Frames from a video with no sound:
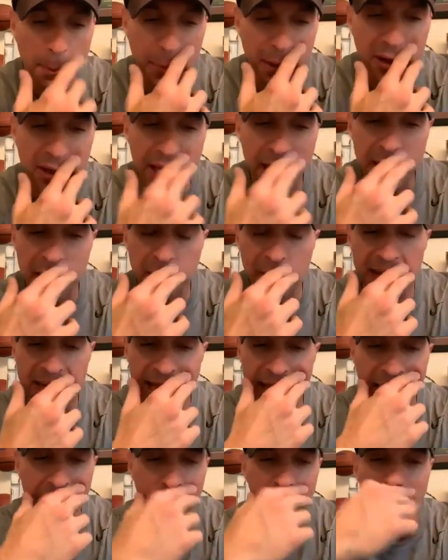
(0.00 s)
Bill came to my
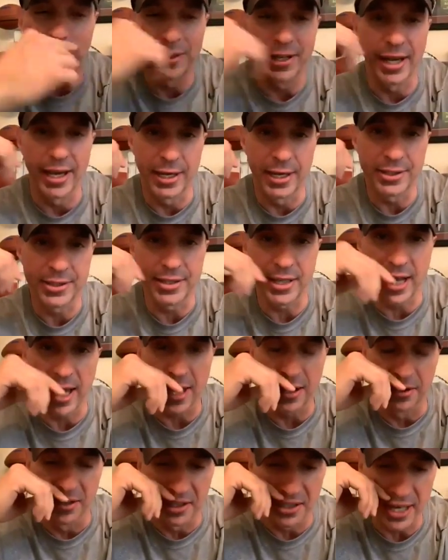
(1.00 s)
dad one day and said,
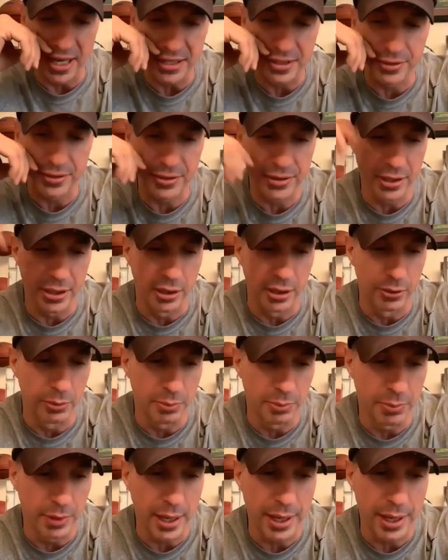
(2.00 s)
hey, look, I just, you know,